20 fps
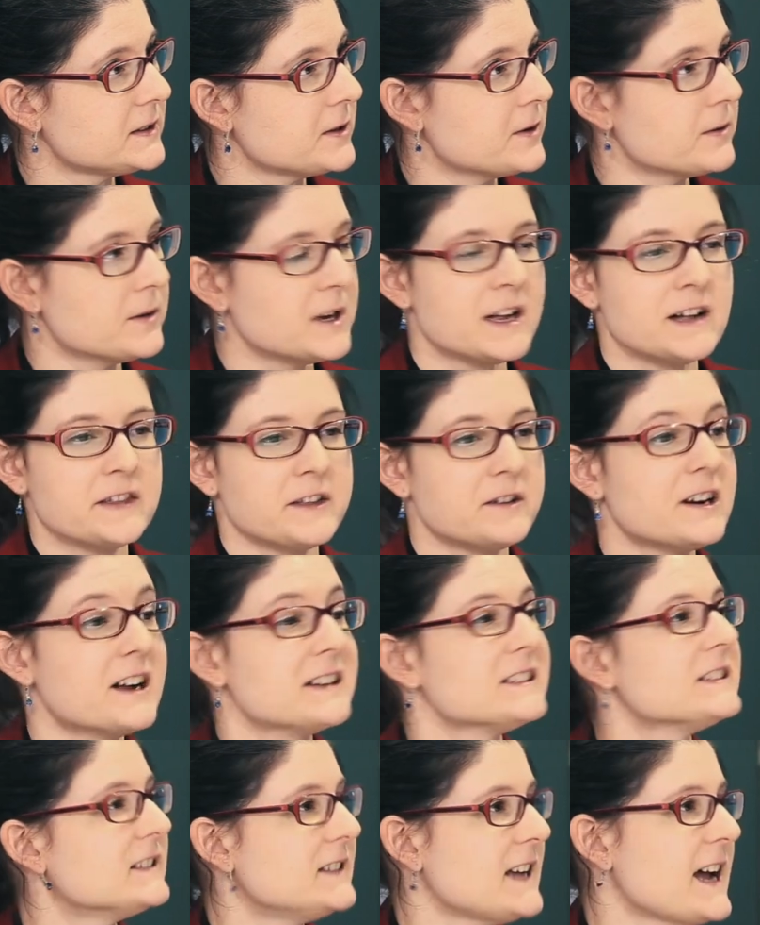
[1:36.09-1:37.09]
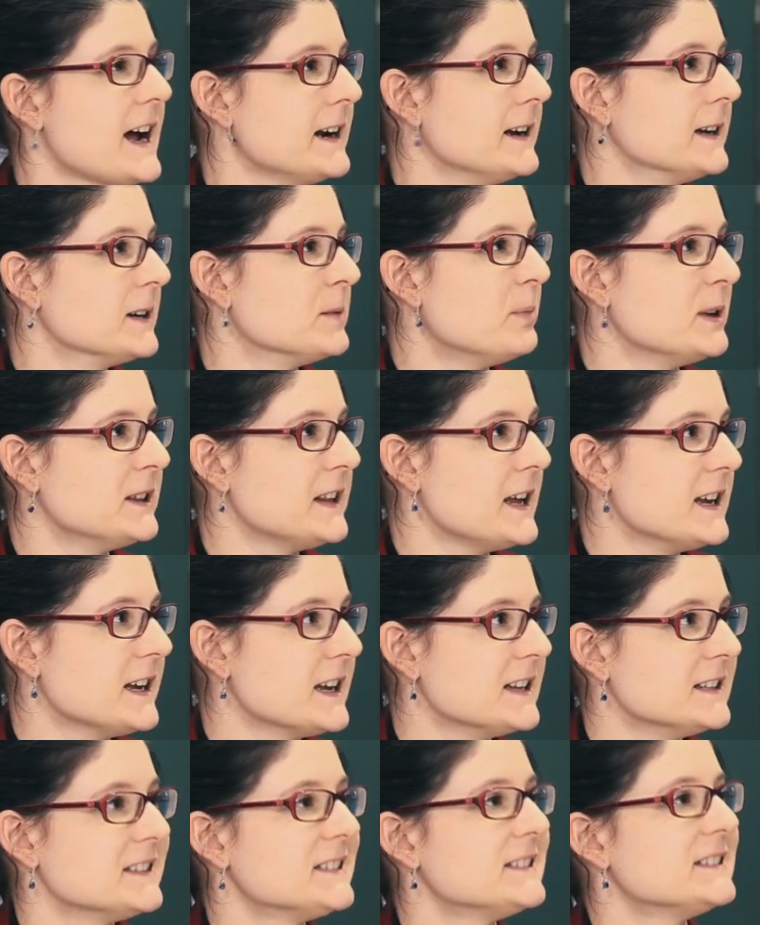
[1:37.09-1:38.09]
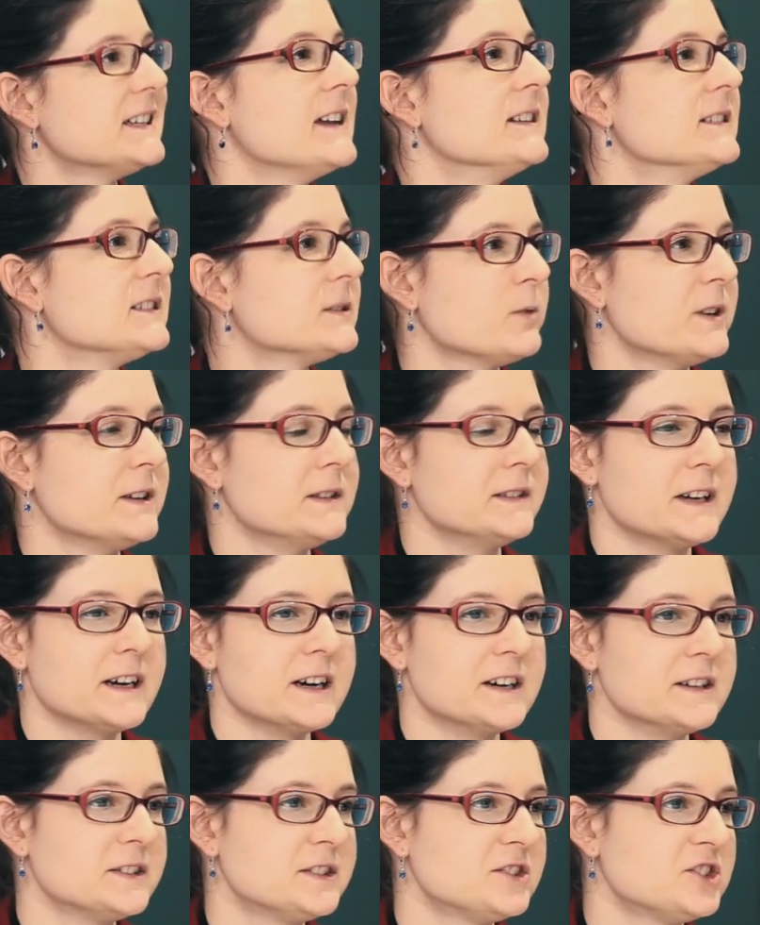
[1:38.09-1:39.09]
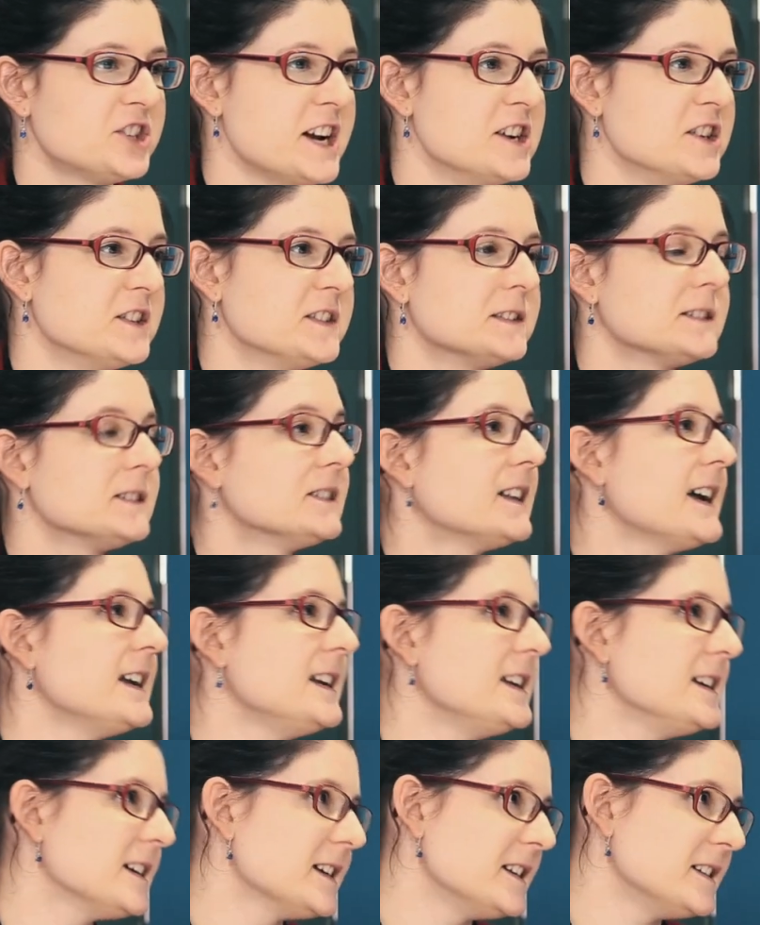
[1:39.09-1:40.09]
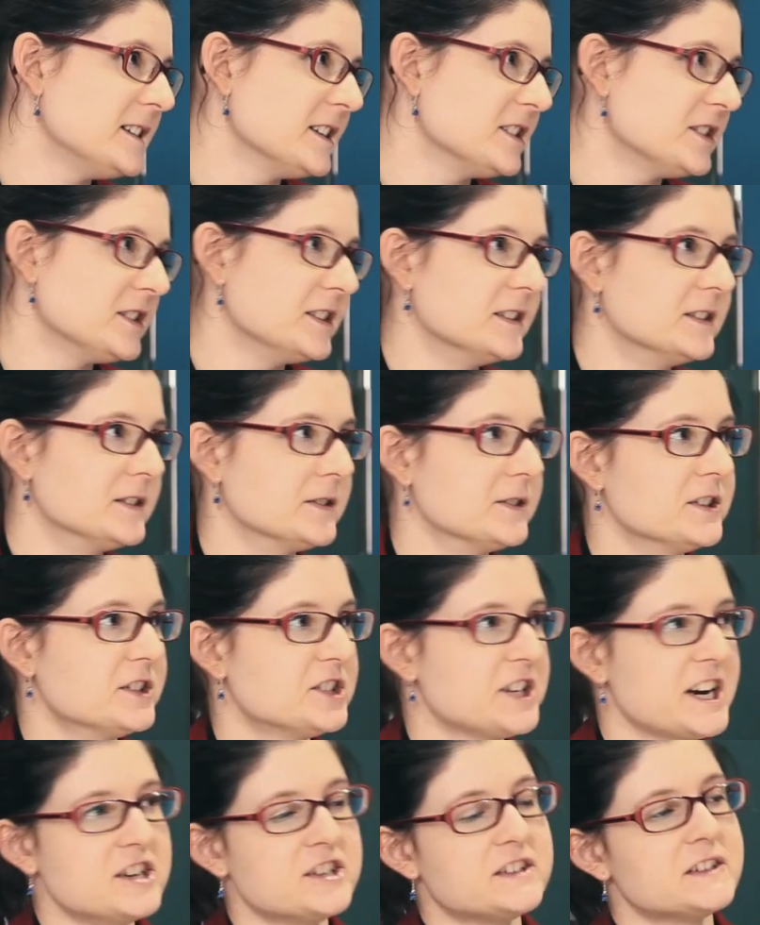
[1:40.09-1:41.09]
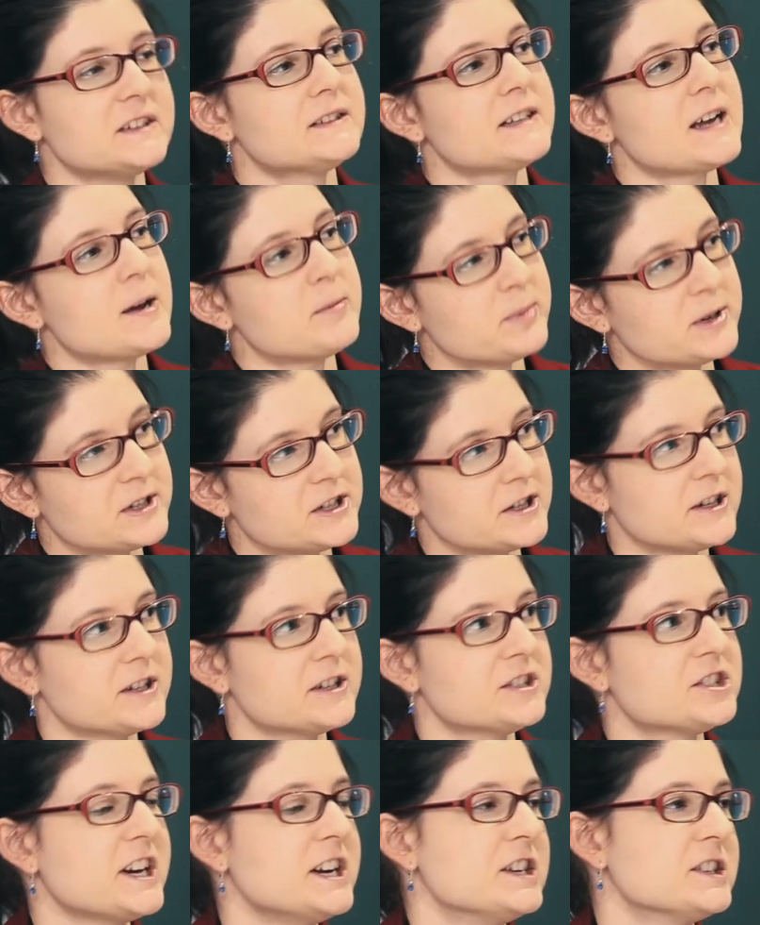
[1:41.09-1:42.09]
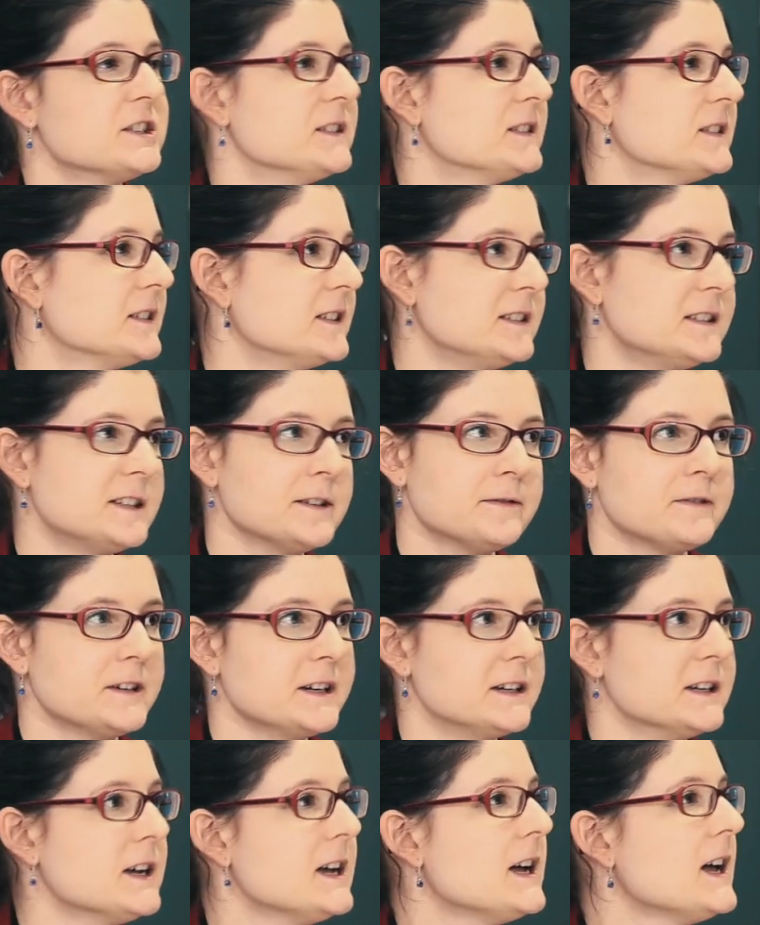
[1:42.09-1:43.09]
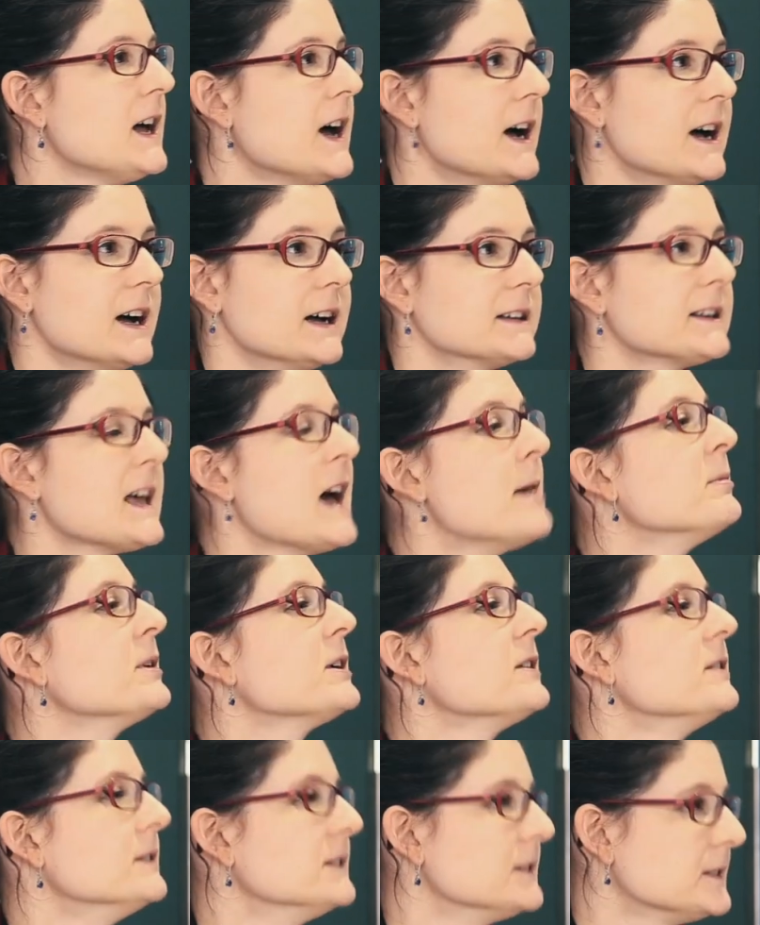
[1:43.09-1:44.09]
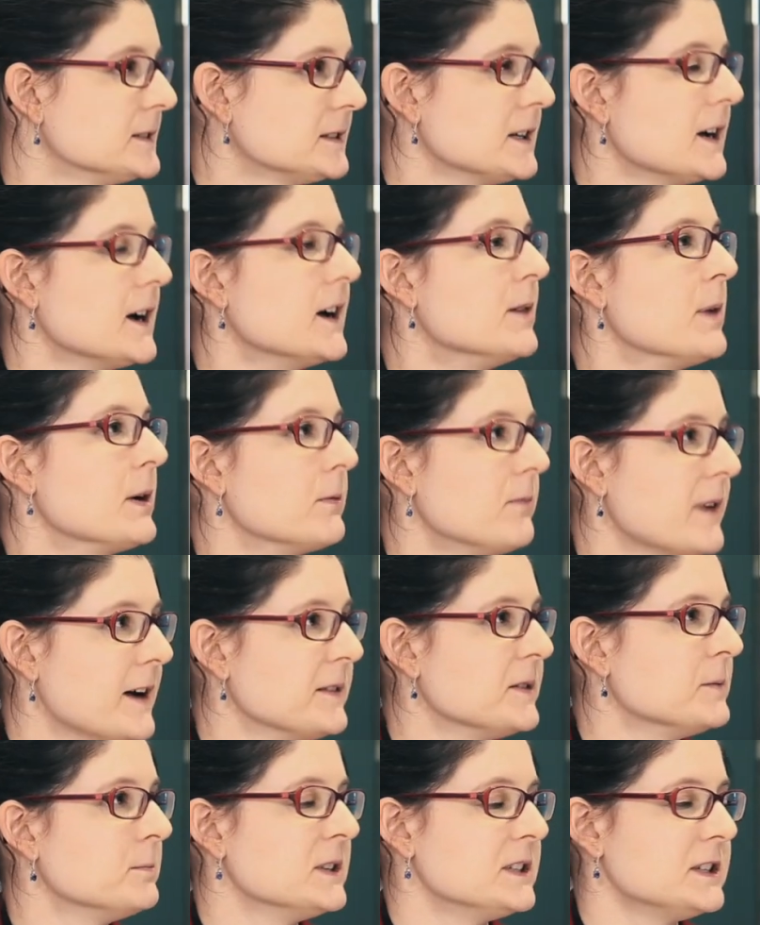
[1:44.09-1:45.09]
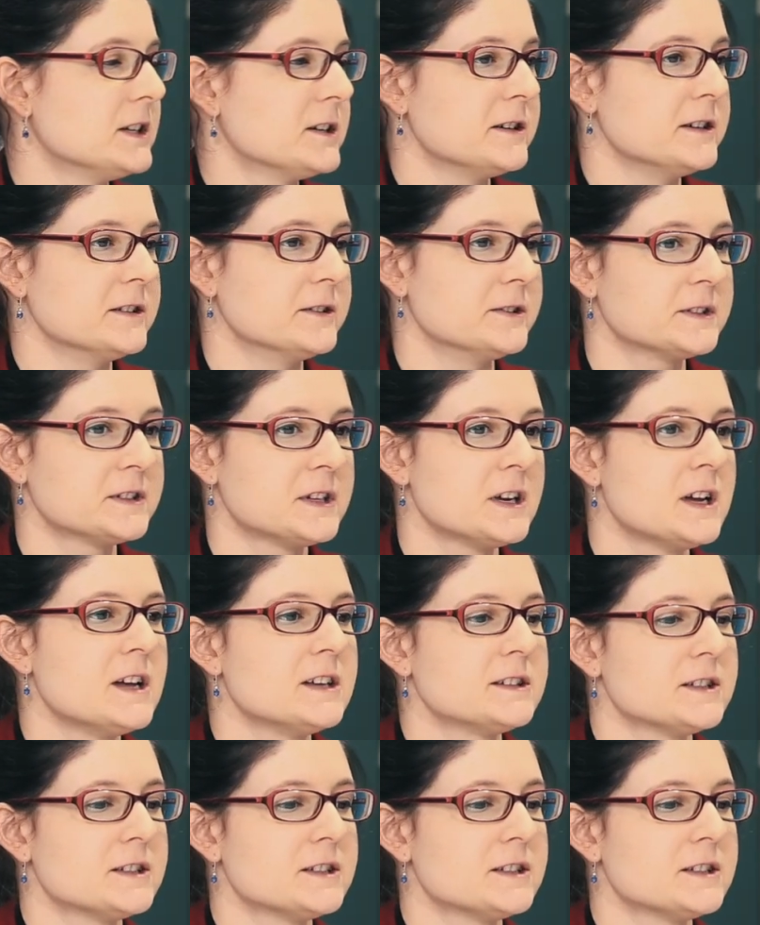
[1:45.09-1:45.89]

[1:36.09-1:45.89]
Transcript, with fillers: So they're not static, but they can sense when there's changes in lighting conditions or changes in temperature temperature, changes in different uh, chemicals um, around the materials.